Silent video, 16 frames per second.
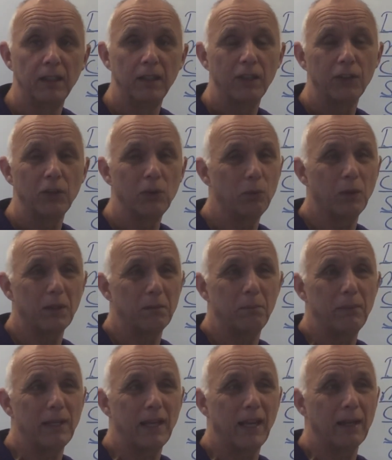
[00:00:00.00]
you wouldn't
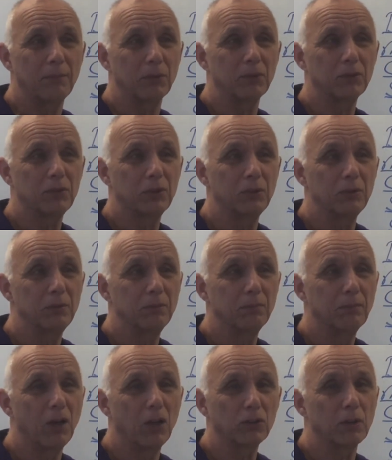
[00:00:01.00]
be able to
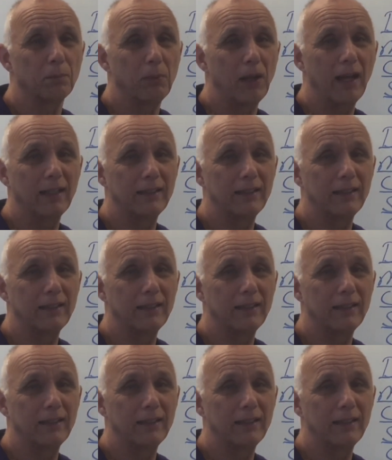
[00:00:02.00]
multiply